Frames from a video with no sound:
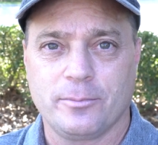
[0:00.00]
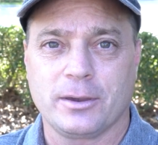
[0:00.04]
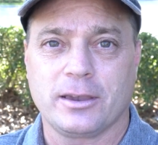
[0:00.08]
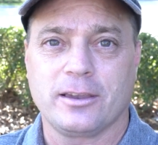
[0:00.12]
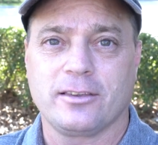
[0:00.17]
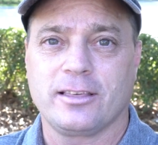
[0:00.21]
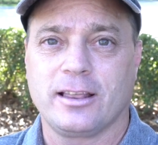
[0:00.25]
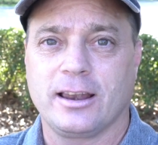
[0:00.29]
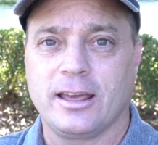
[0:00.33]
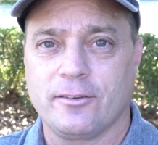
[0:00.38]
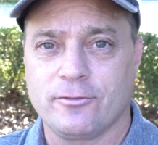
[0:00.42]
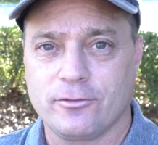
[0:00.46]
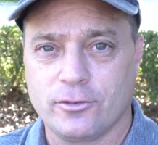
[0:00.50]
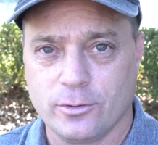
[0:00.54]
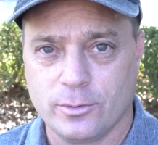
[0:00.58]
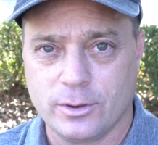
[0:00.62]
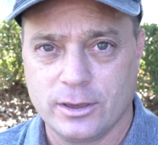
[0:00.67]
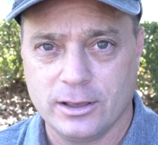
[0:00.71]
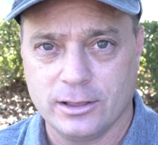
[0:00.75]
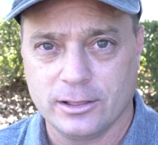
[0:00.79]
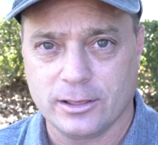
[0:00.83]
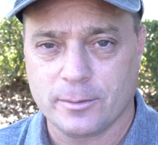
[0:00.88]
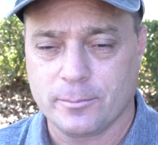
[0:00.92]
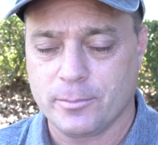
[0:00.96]
because then I have to do
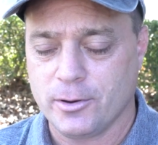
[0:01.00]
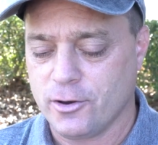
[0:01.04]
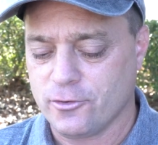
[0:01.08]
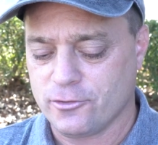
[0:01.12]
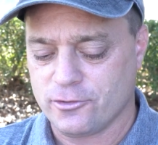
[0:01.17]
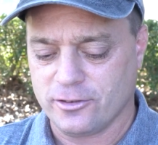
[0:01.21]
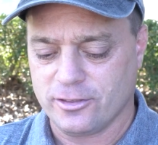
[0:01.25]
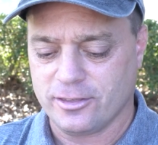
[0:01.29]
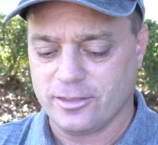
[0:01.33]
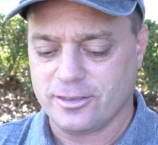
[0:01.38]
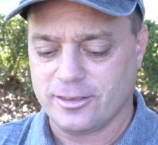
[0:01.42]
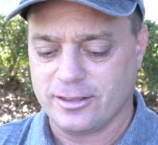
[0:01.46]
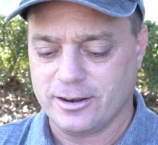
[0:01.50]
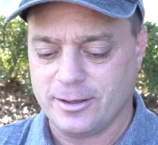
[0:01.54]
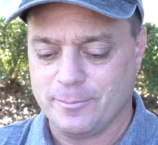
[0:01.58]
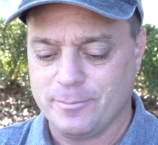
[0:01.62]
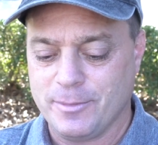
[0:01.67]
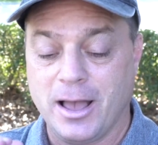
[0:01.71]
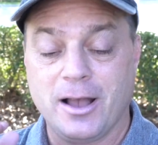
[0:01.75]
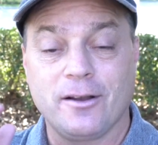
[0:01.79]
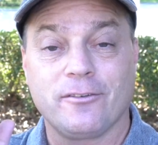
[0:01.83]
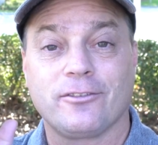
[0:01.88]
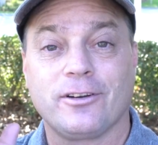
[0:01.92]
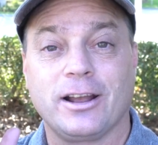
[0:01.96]
healing potions, and I'm
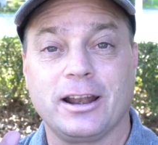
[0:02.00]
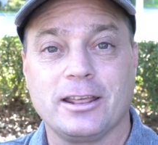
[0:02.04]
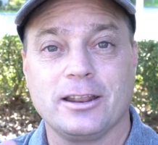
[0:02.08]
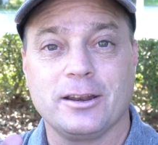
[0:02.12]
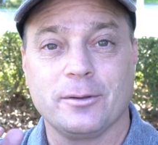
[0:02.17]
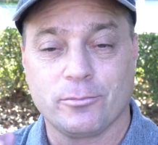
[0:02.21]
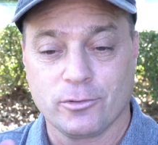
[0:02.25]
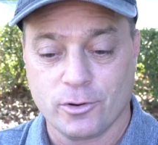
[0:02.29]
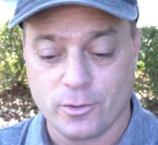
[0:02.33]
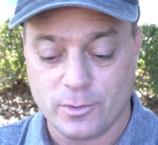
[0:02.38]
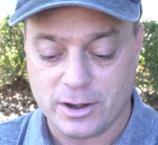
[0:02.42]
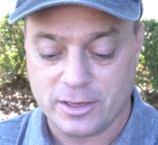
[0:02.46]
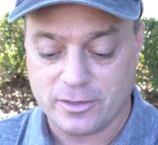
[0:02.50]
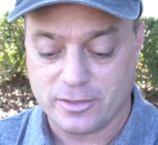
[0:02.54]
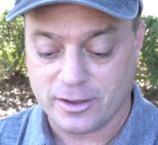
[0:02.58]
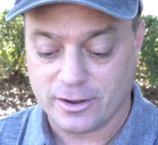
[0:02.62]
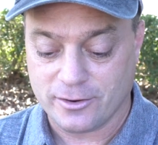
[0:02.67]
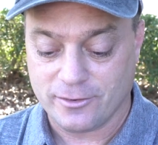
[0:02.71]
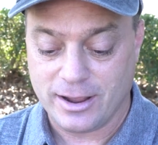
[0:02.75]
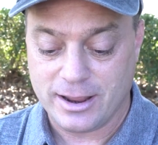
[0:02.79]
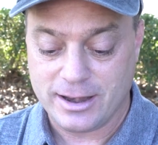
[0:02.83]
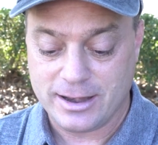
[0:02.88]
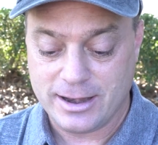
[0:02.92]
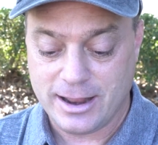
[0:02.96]
not ready to brew anything right